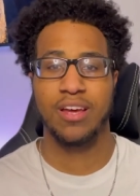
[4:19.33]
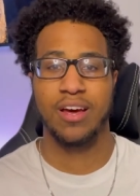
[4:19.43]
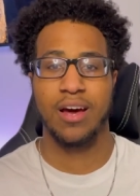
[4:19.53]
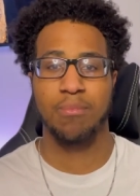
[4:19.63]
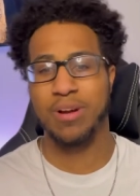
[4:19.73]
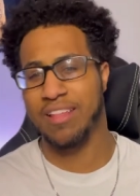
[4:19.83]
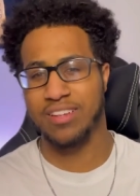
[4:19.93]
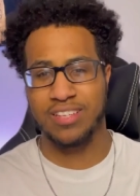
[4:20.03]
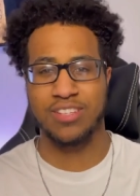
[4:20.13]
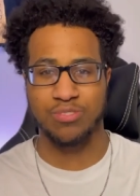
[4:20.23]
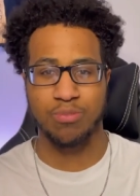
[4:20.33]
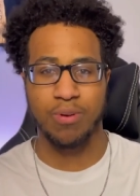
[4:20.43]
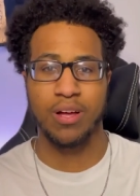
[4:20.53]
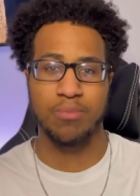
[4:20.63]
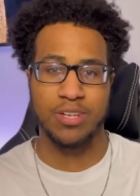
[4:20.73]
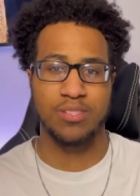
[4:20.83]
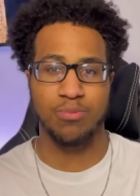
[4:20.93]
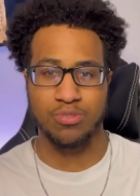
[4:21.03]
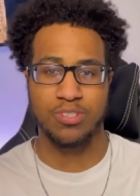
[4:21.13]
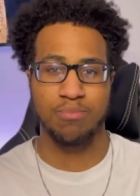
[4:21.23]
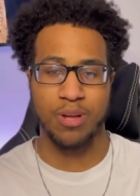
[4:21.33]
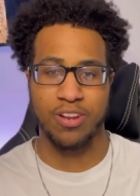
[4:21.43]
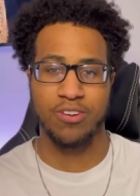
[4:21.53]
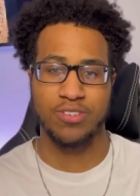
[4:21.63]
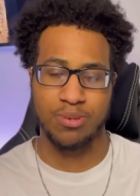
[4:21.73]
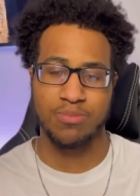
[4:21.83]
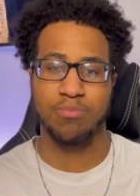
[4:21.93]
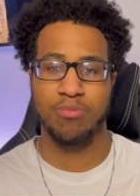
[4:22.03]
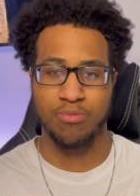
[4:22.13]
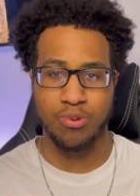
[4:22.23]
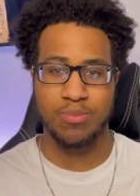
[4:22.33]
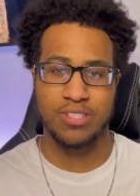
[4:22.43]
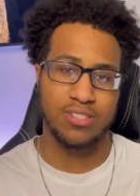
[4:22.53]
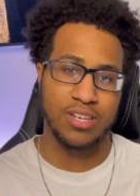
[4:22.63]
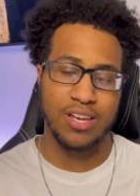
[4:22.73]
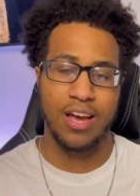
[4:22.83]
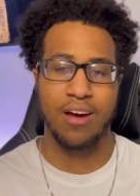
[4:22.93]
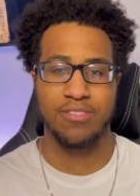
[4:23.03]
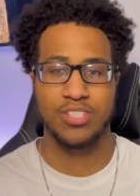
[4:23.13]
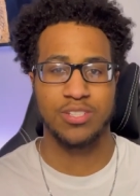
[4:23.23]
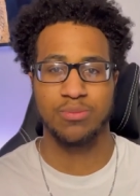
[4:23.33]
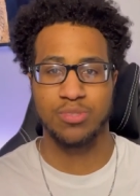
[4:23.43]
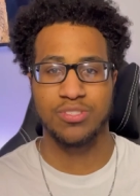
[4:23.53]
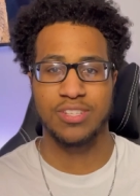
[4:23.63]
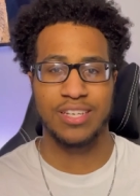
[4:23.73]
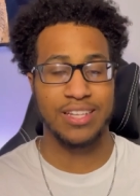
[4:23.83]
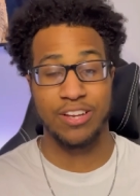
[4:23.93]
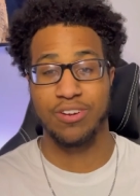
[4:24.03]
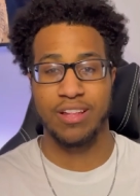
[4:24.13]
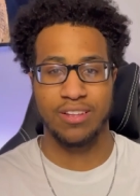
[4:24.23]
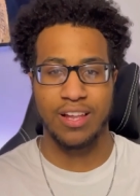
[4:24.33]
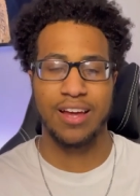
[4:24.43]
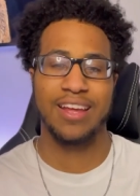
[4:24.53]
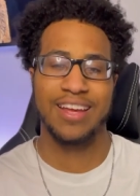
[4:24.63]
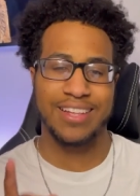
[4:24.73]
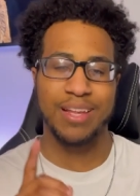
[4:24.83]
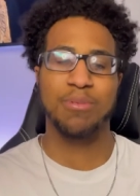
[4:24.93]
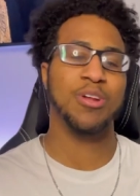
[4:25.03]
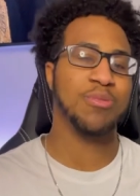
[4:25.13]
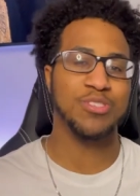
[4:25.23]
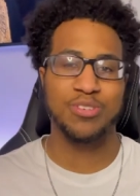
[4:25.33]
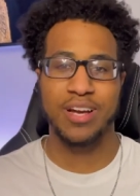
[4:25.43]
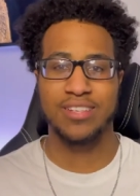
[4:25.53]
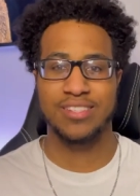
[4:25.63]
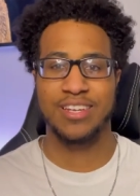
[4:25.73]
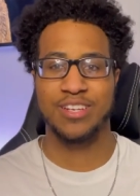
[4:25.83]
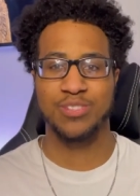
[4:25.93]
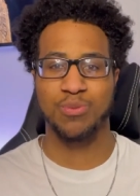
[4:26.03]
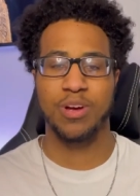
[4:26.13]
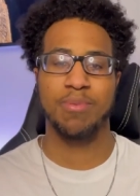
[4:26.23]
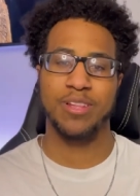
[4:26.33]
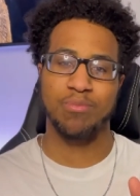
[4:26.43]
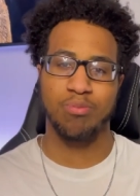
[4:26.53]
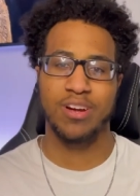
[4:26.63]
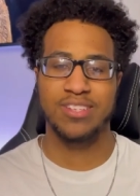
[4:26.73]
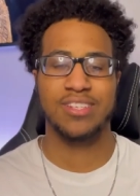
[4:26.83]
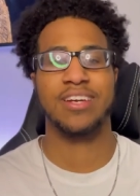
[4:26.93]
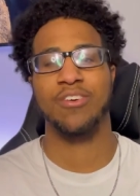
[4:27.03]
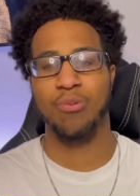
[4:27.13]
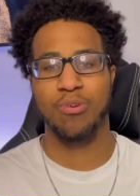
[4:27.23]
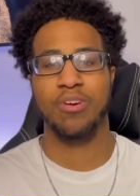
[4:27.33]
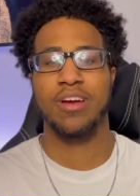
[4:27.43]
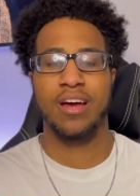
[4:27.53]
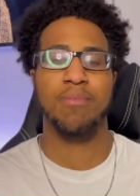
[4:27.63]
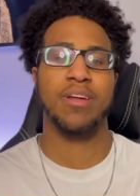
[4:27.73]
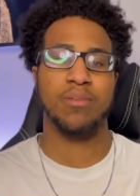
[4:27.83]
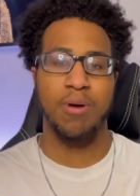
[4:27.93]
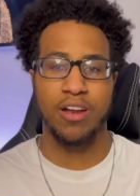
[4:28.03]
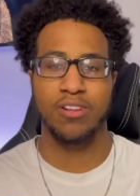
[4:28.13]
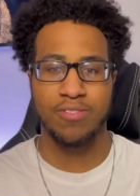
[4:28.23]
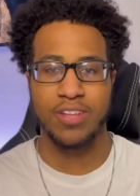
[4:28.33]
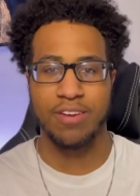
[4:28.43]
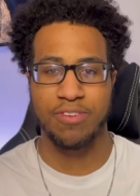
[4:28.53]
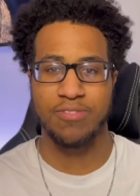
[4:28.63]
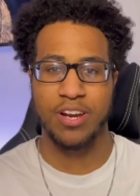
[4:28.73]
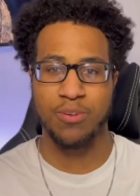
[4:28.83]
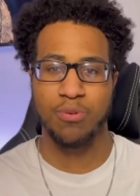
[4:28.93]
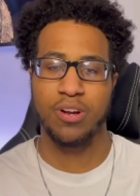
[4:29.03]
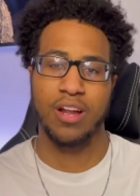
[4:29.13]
Um, but I think Tesla will probably be its most competitor in terms of performance. Obviously, we'll see later down the line. Let me know what you guys think as well about the pricing or about the model of the FF91.